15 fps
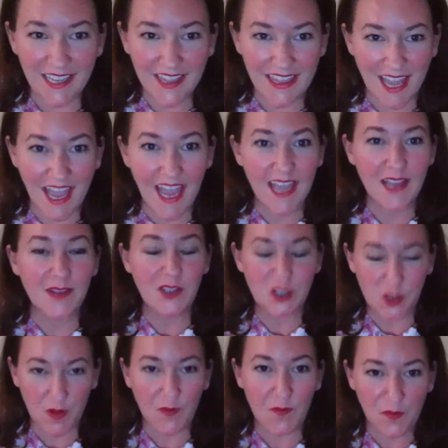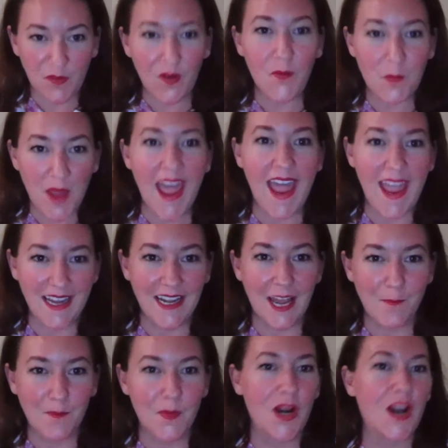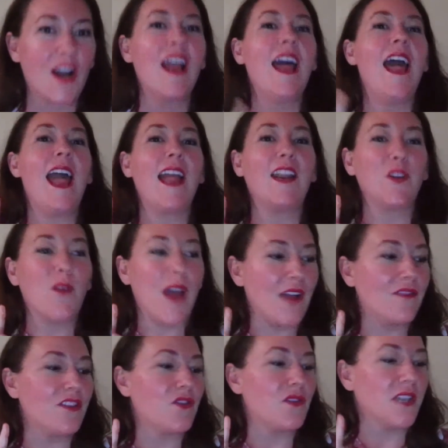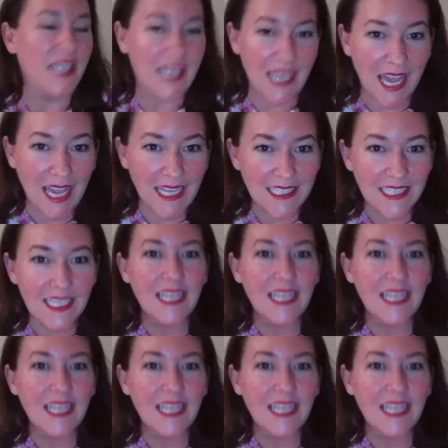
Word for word: that trip for pay number and you have to get